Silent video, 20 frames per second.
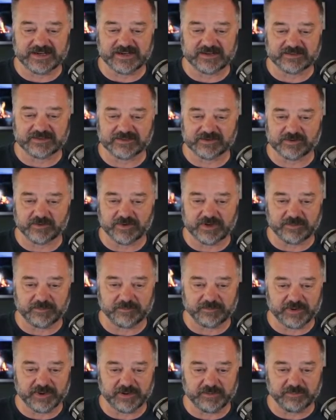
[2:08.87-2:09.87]
Let's go ahead and
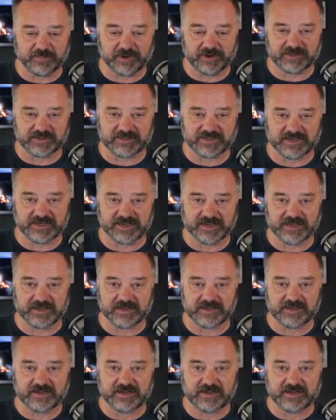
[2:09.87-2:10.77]
pause again.